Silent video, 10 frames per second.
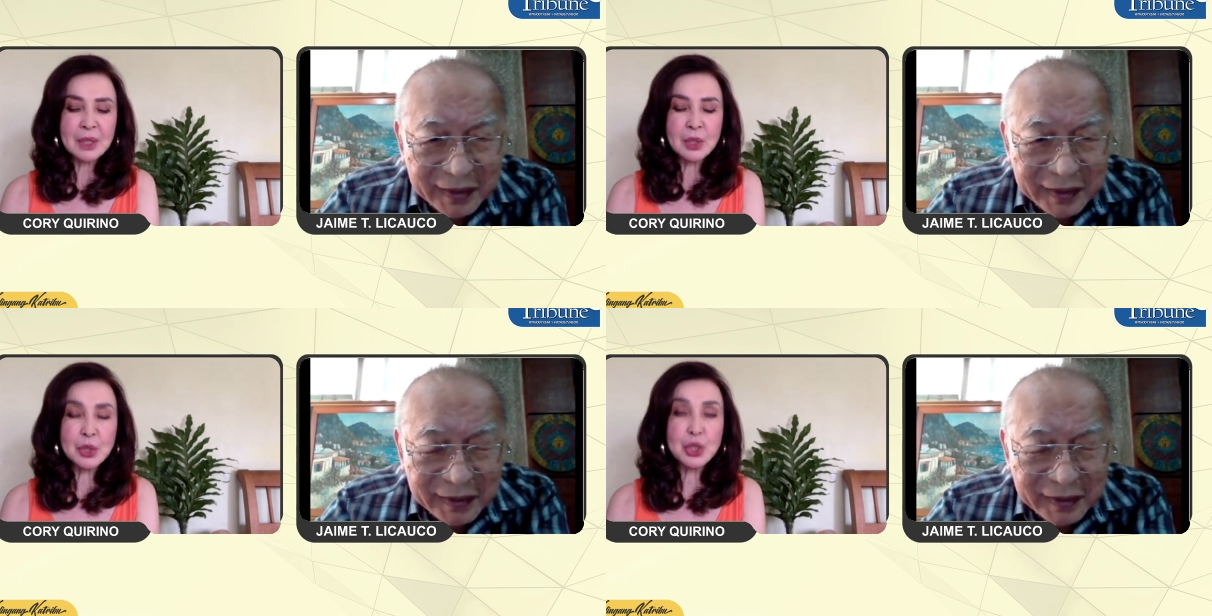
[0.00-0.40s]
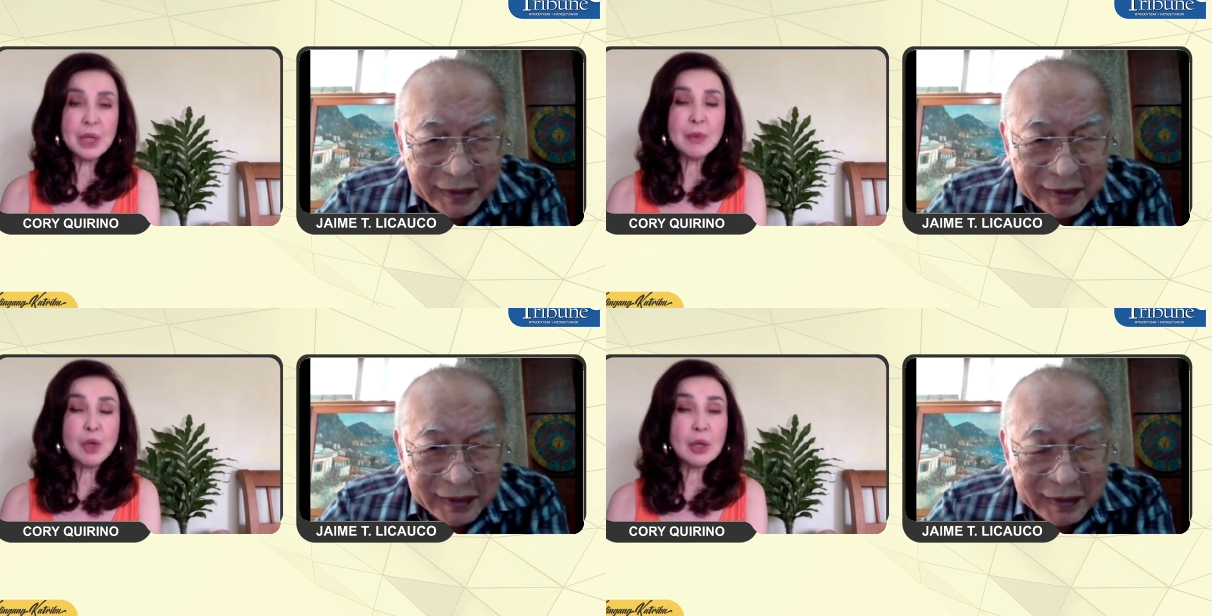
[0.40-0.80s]
Speaker 1: So
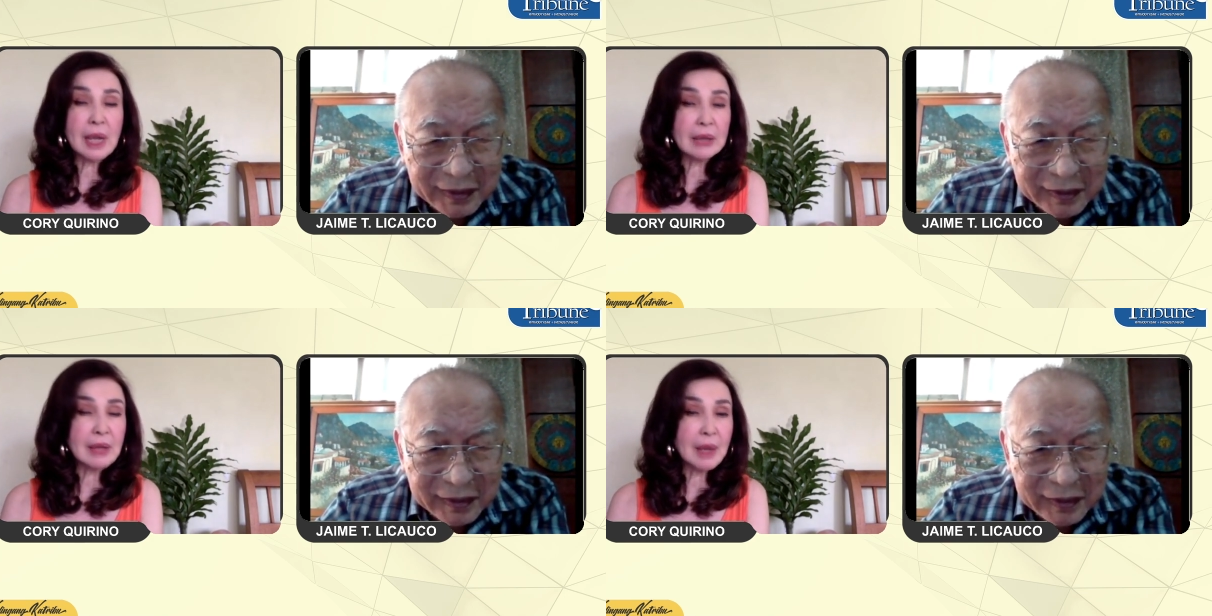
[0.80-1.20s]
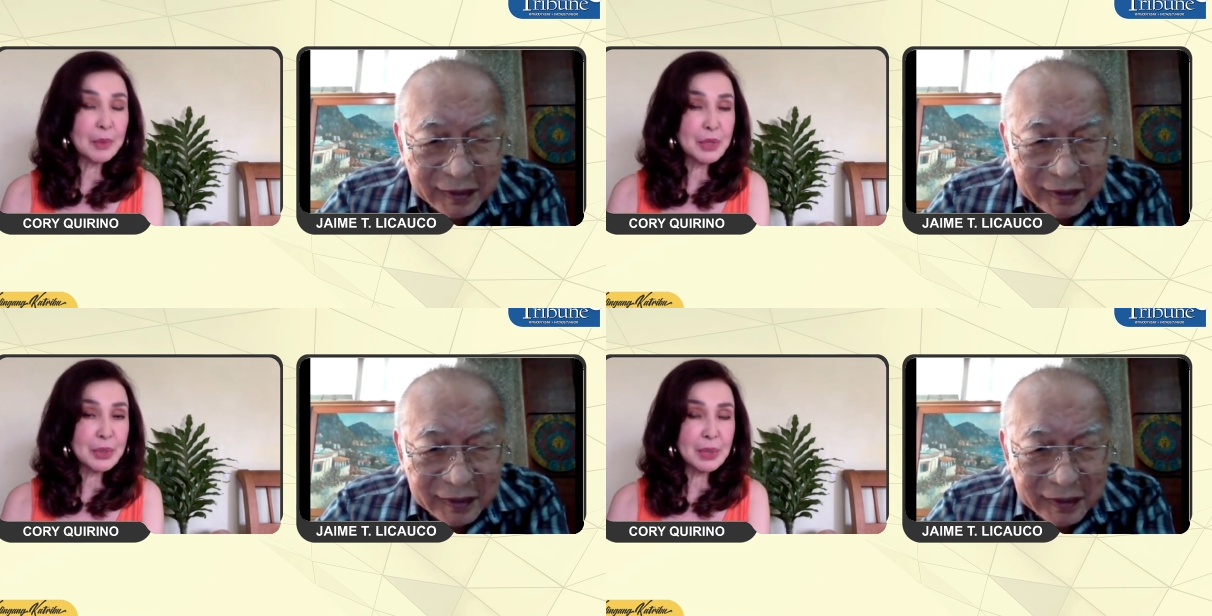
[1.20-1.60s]
Jim, contact
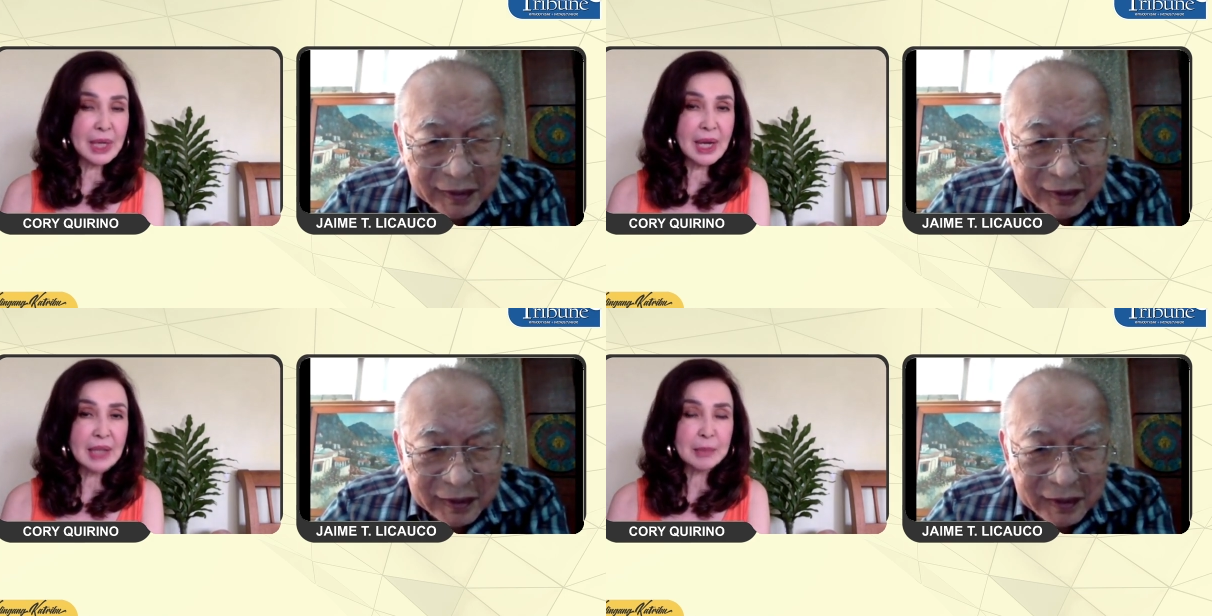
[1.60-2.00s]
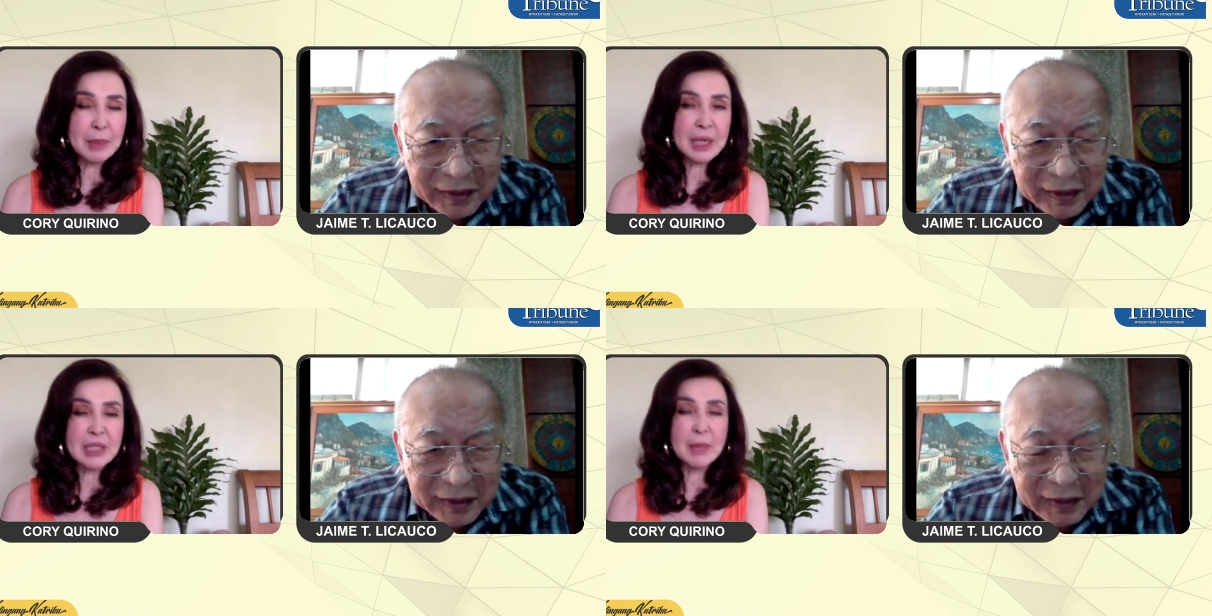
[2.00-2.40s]
numbers ulit
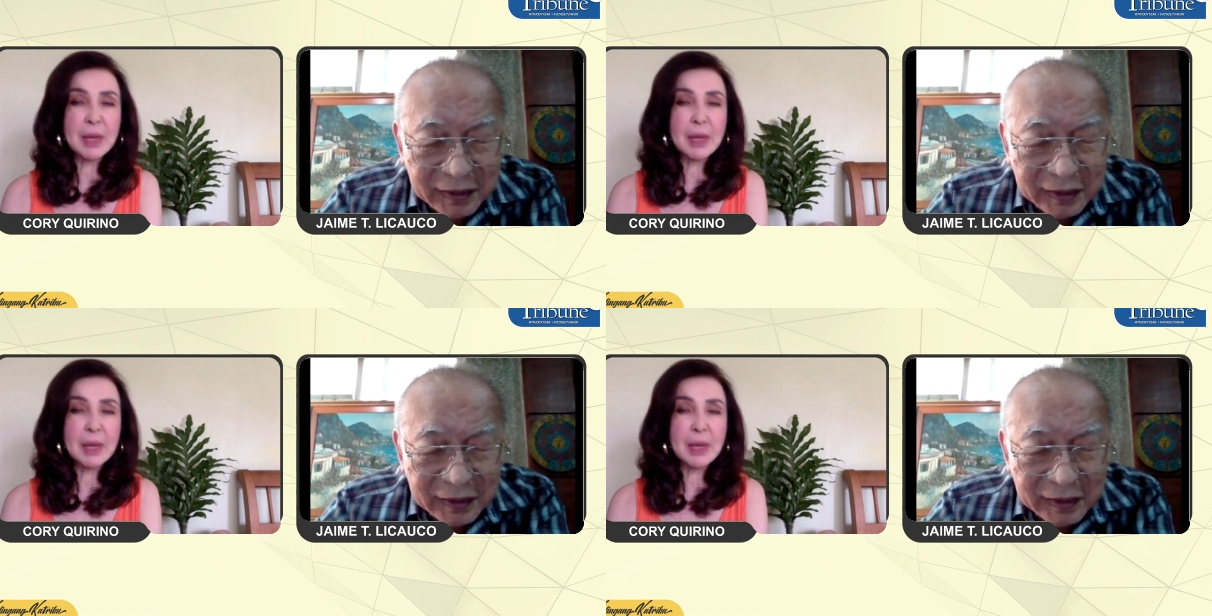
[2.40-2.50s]
para sa